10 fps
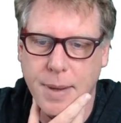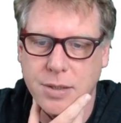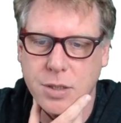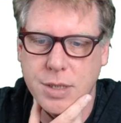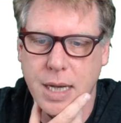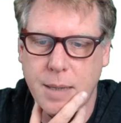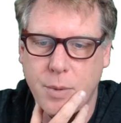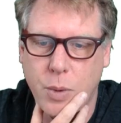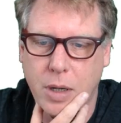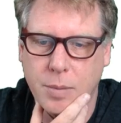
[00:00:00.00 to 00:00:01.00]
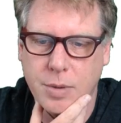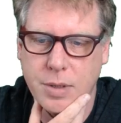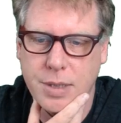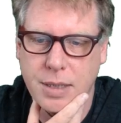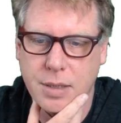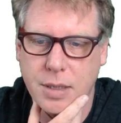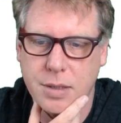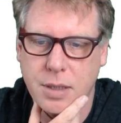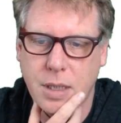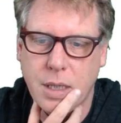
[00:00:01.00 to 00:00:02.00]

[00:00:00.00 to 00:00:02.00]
Message name, welcome to the test list.